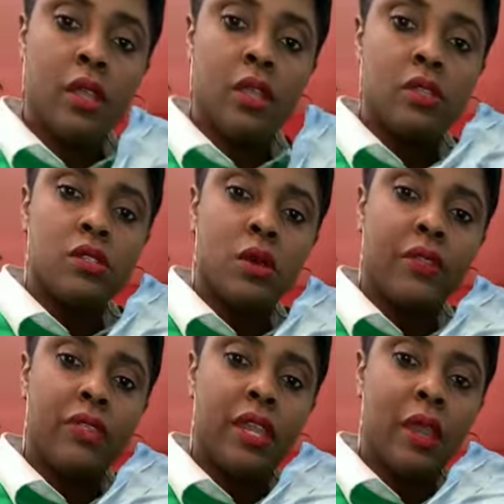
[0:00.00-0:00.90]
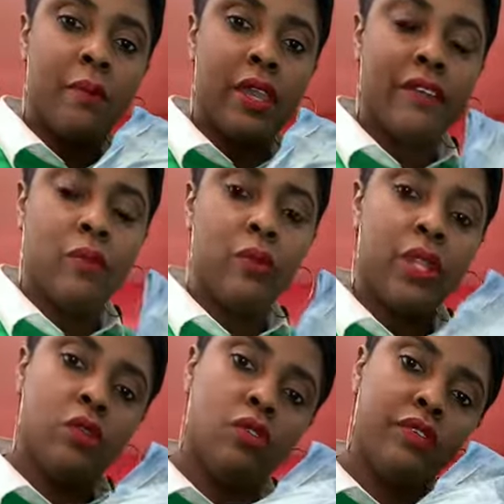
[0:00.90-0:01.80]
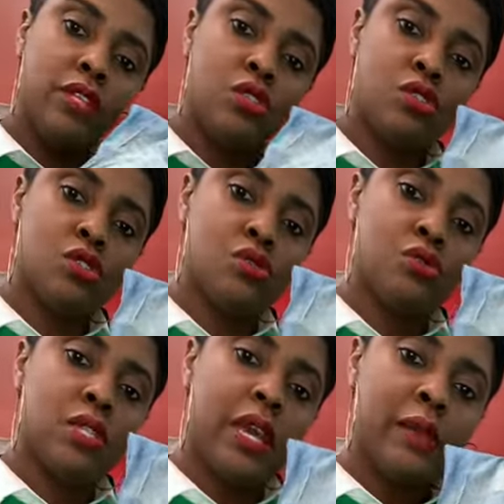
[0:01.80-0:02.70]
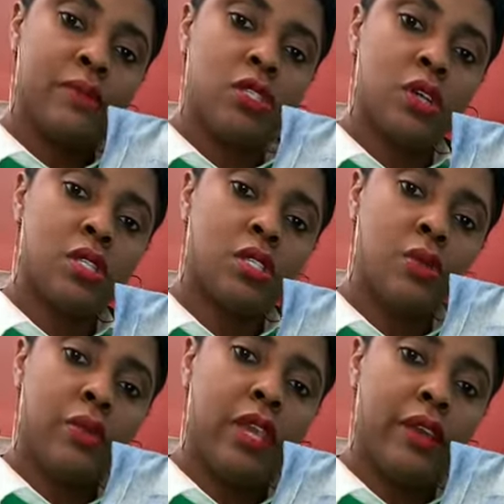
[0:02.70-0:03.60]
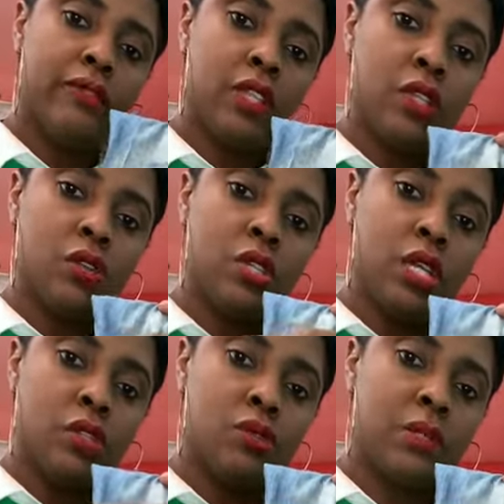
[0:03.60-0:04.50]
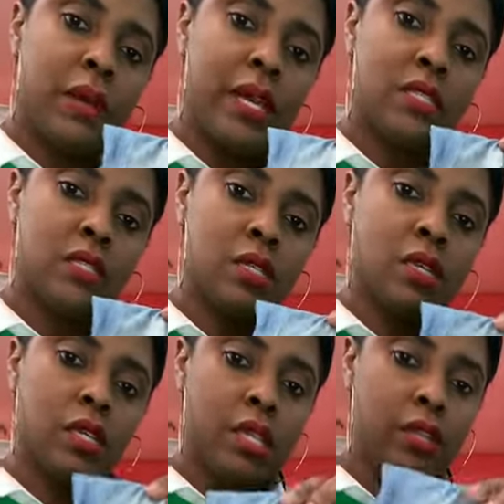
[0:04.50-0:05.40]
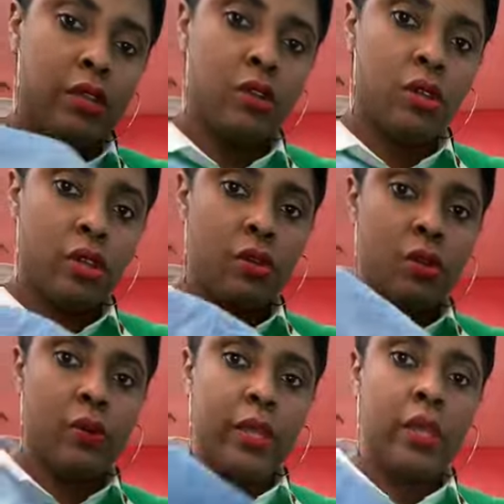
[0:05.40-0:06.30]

So I think I may have went over this 2 times. And y'all see we have the little yellow spots. Again, they're going to go away.